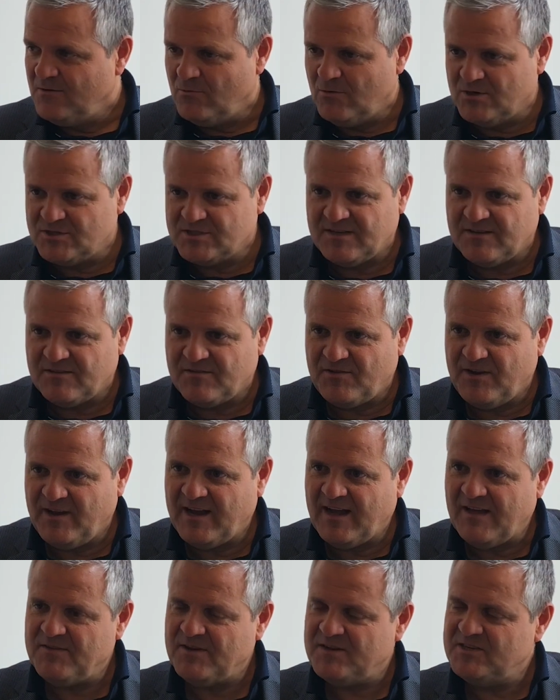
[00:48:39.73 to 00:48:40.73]
was a
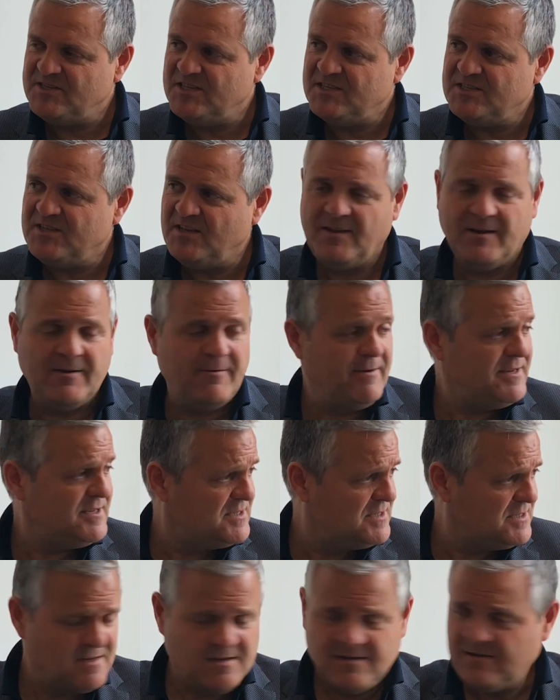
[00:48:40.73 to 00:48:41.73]
360
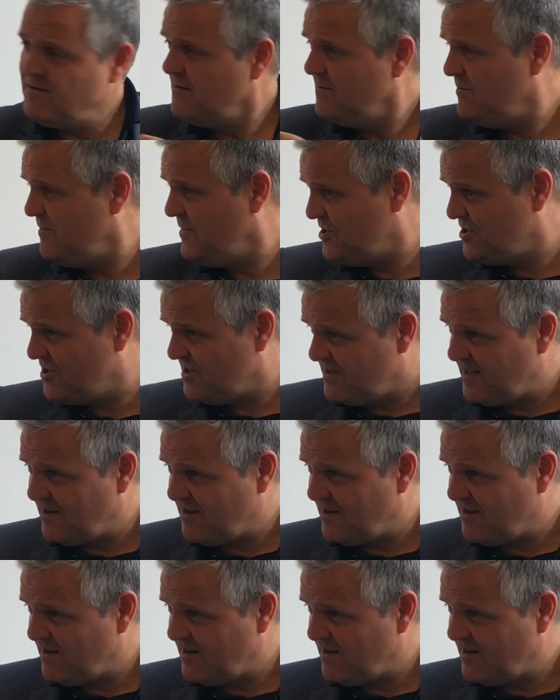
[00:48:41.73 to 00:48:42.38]
degrees vision.